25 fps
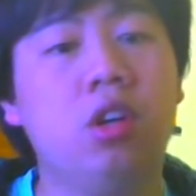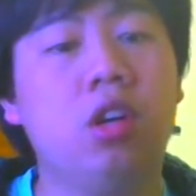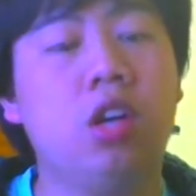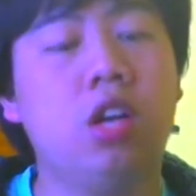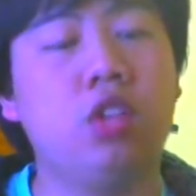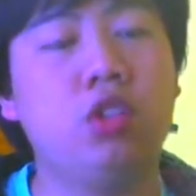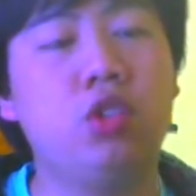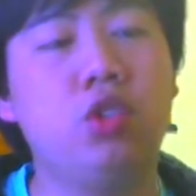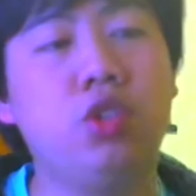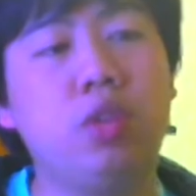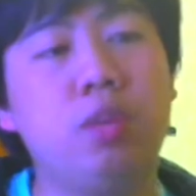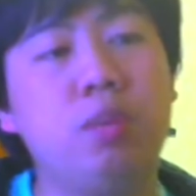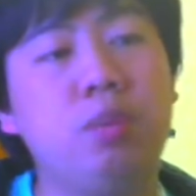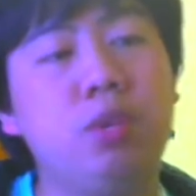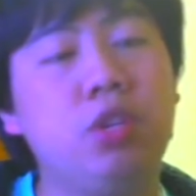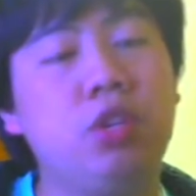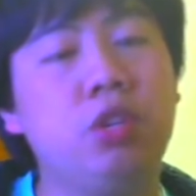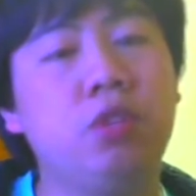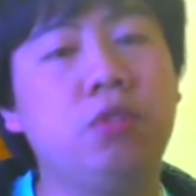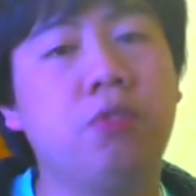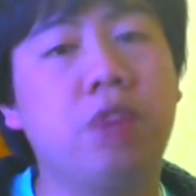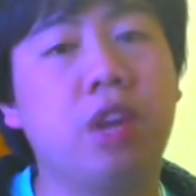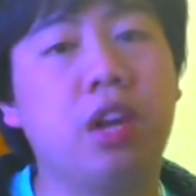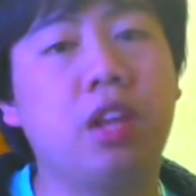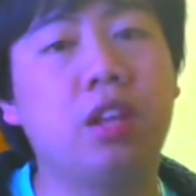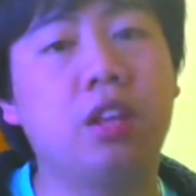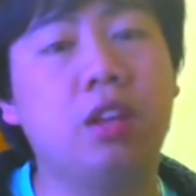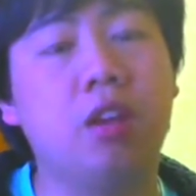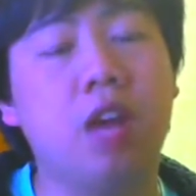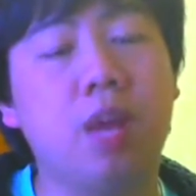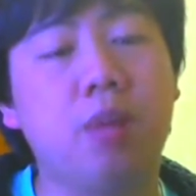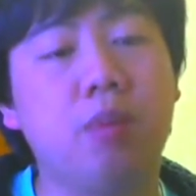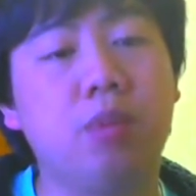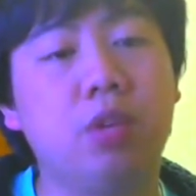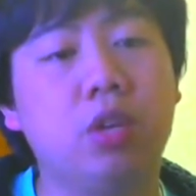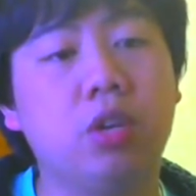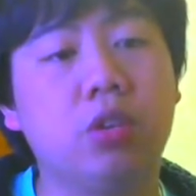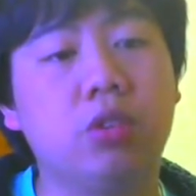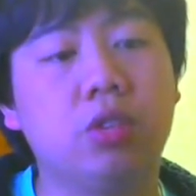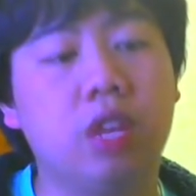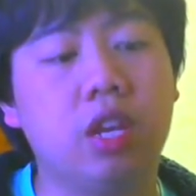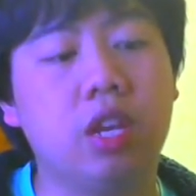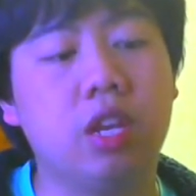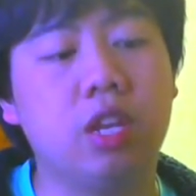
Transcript: Hatsune Miku finally uploads,